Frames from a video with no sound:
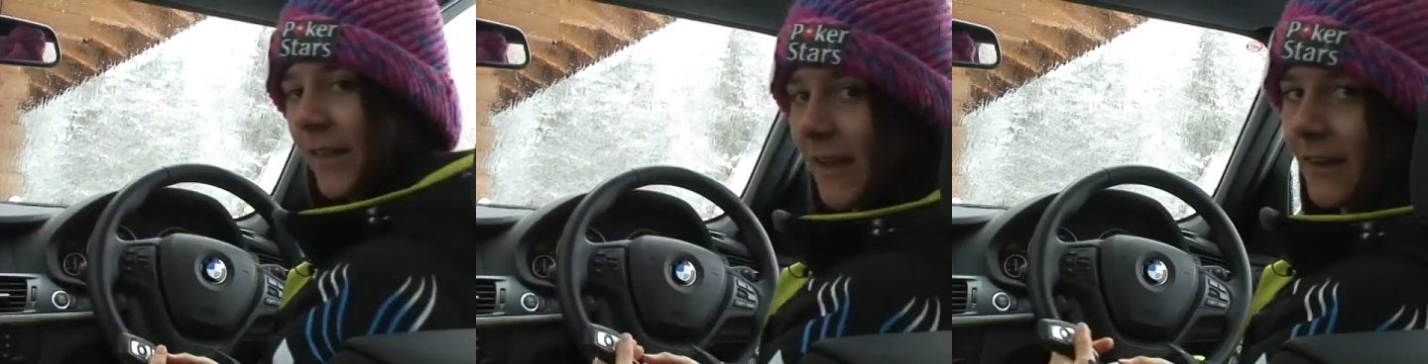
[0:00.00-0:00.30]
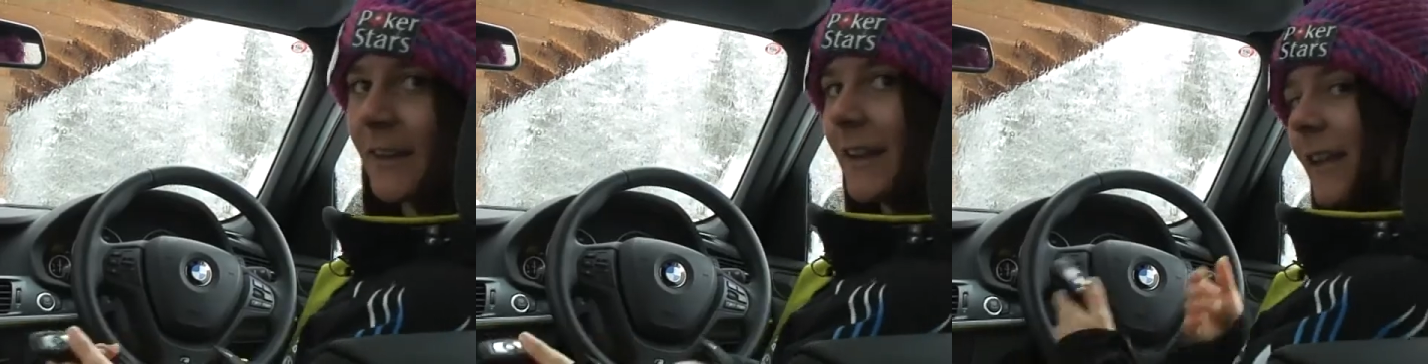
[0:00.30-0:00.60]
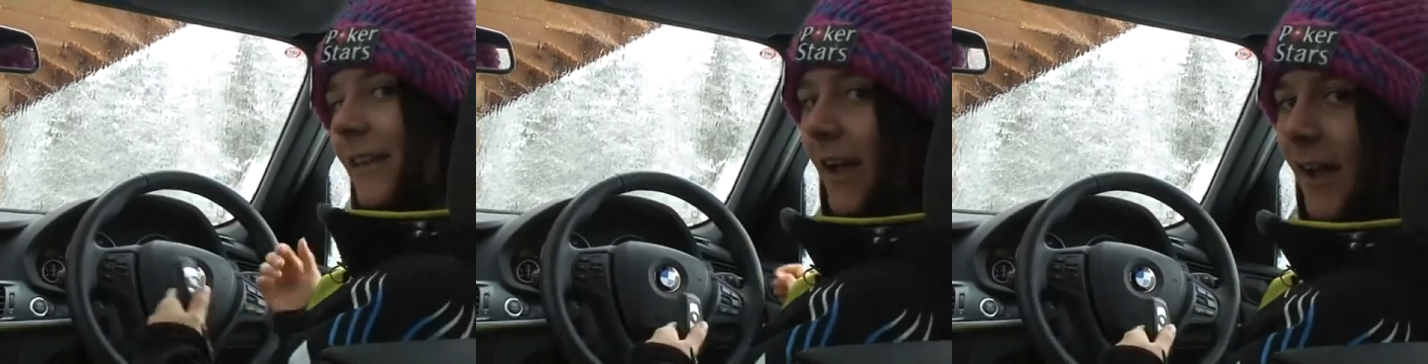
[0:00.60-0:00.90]
then get
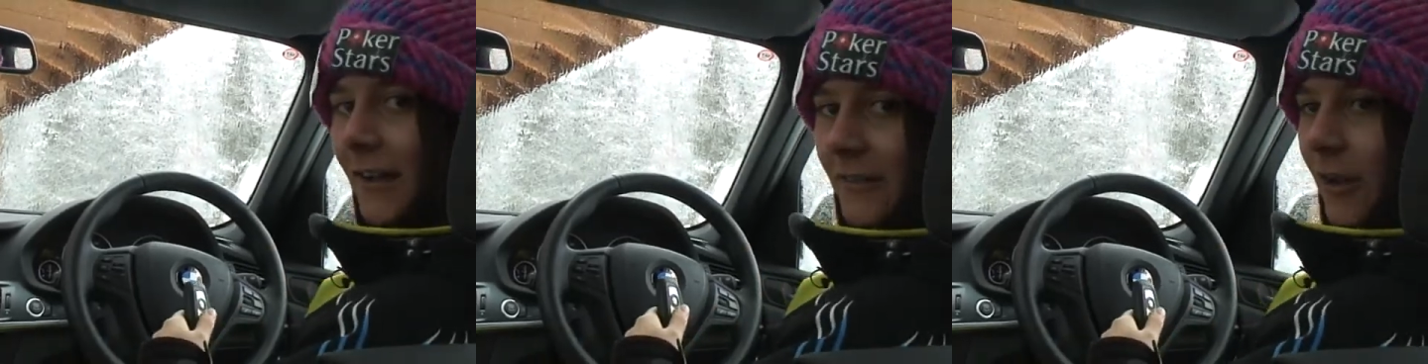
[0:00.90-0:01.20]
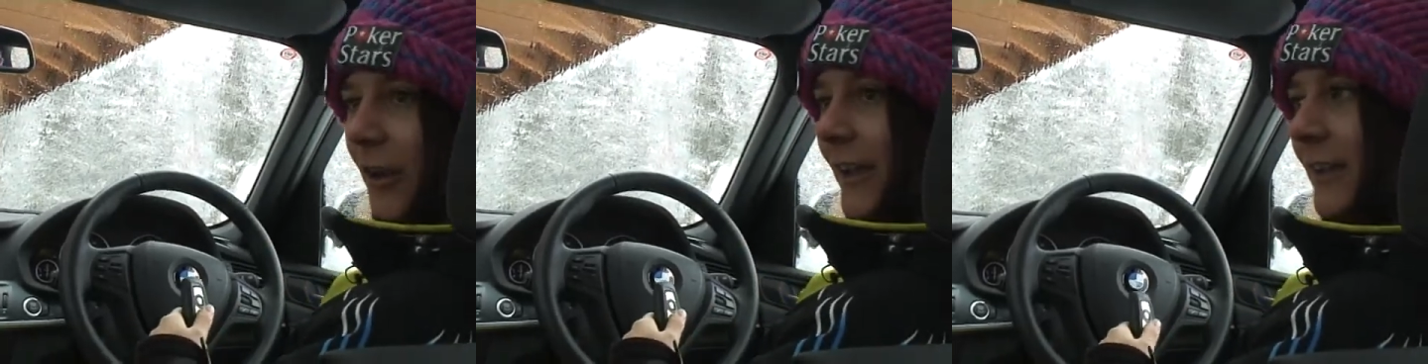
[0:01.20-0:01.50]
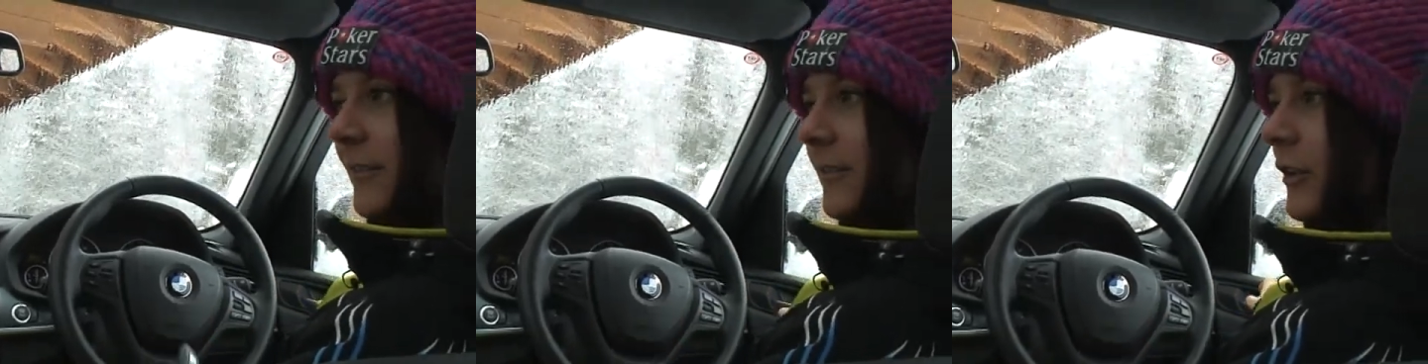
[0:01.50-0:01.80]
out of the car, lock it
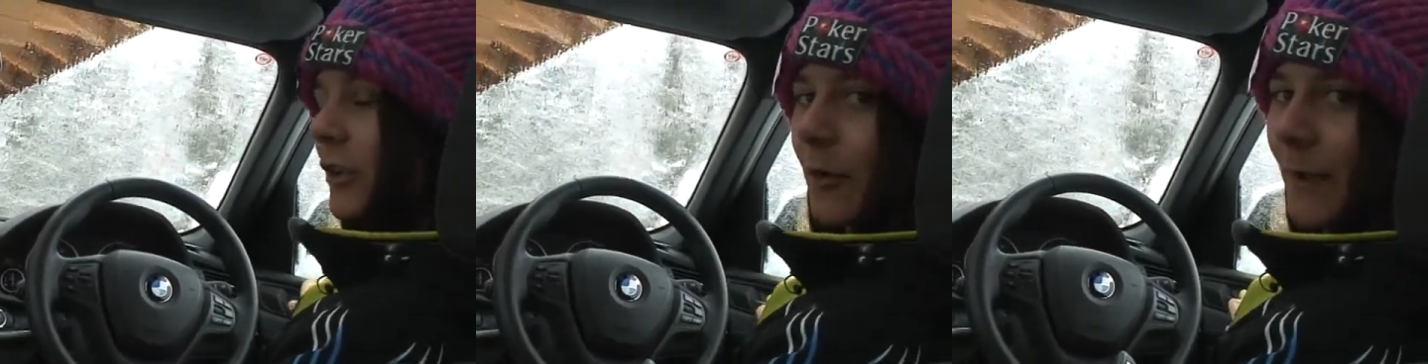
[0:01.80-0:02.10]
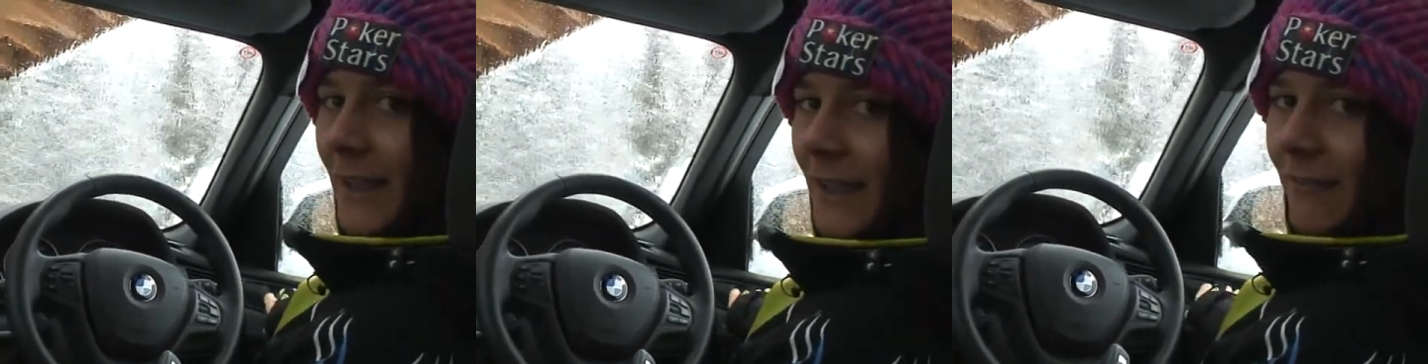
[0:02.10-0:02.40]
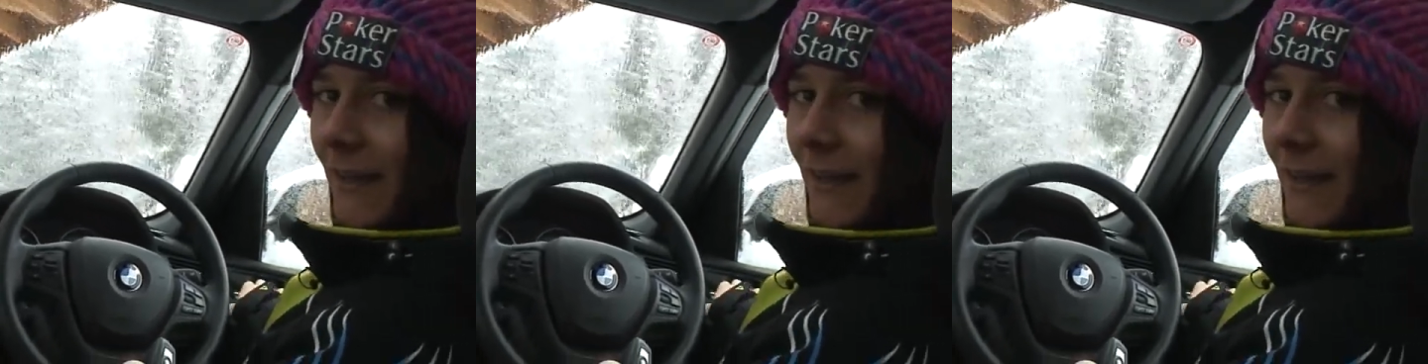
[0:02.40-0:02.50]
in, go back and get